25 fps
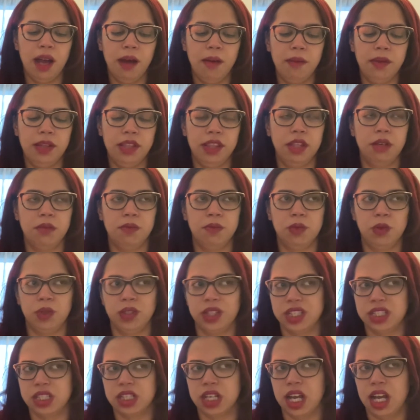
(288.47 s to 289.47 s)
the
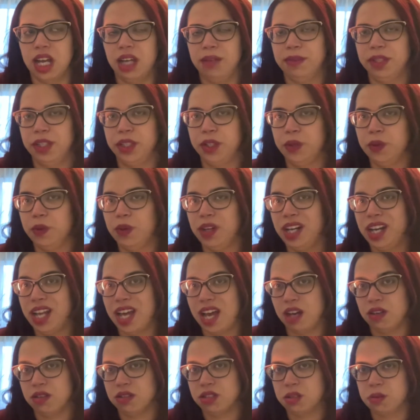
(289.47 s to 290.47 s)
more time that you
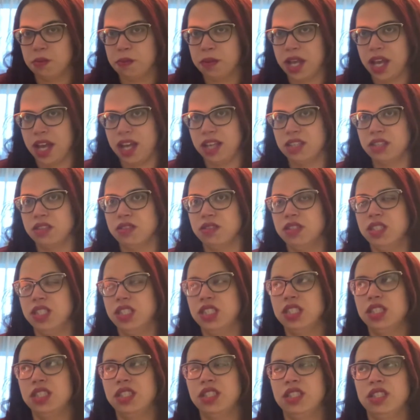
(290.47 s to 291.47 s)
allow to pass. So
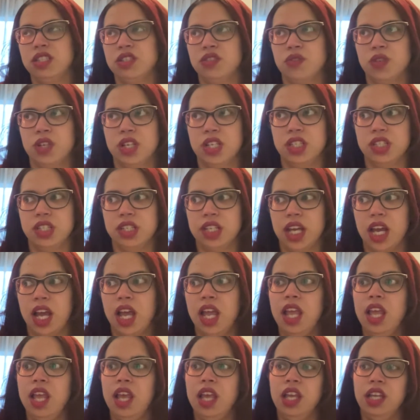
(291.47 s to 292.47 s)
this is a situation
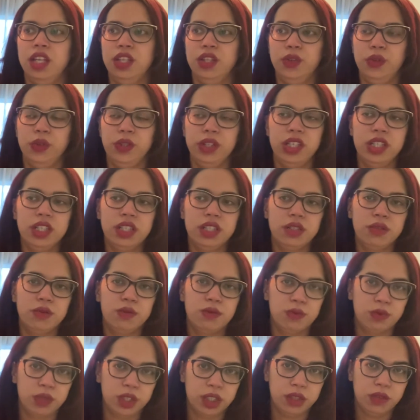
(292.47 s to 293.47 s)
that you need to
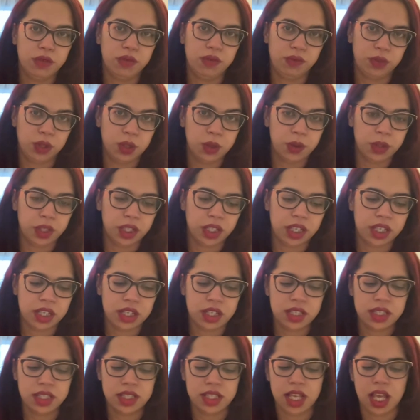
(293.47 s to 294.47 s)

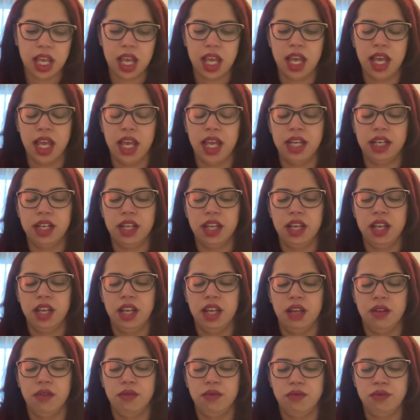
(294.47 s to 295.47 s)
refocus and
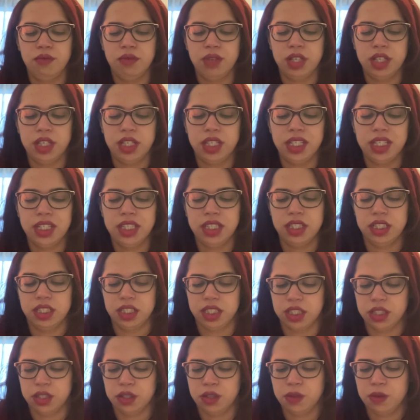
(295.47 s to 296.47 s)
really
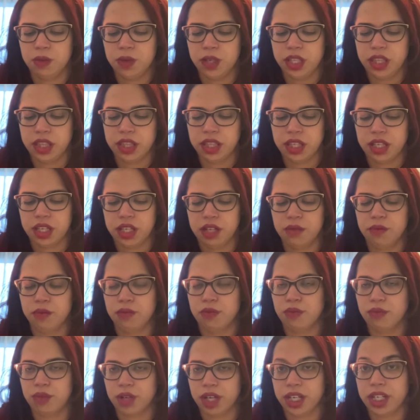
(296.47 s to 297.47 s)
deal with it
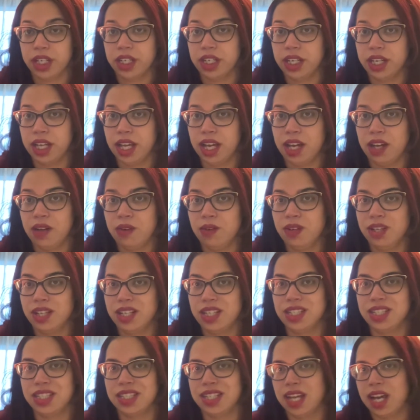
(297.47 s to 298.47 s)
right now
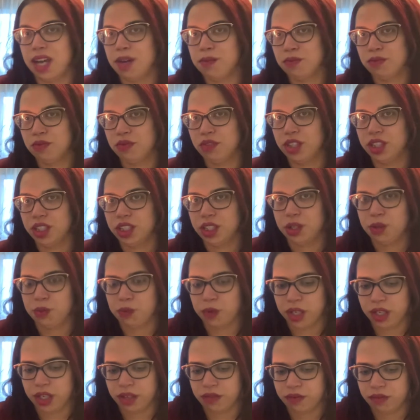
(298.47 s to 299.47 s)
and stop running
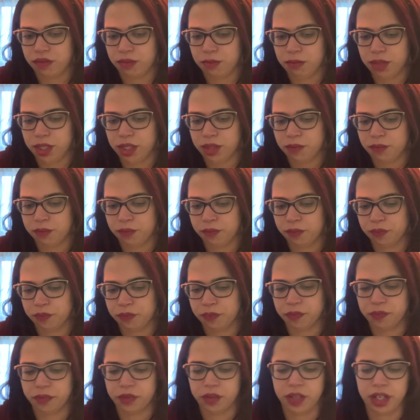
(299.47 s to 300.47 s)
away from it.
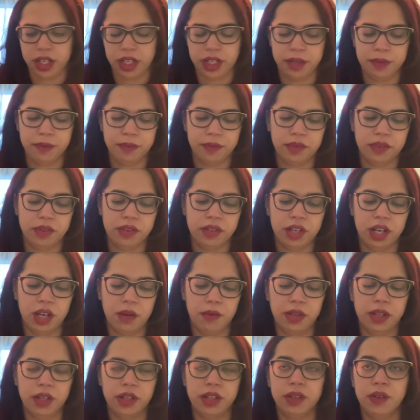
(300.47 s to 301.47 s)
All right? So now
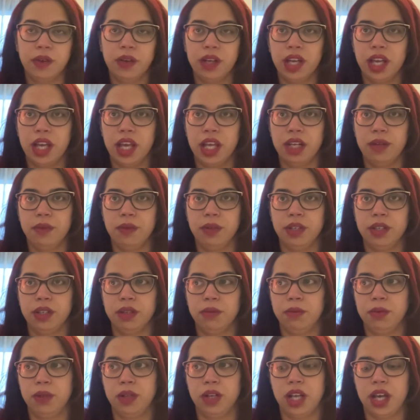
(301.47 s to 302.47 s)
we're going to go ahead and we're going to
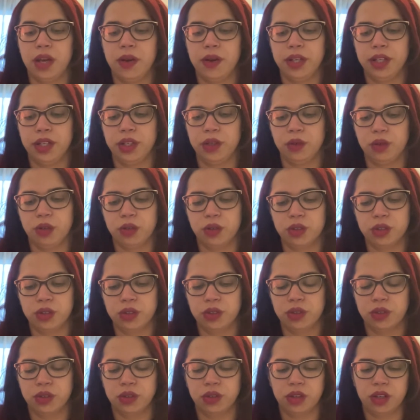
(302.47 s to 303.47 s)
pull out an
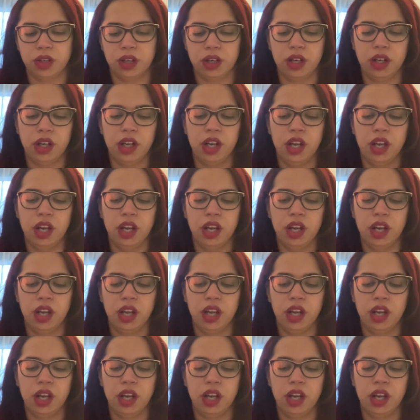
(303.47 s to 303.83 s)
oracle card.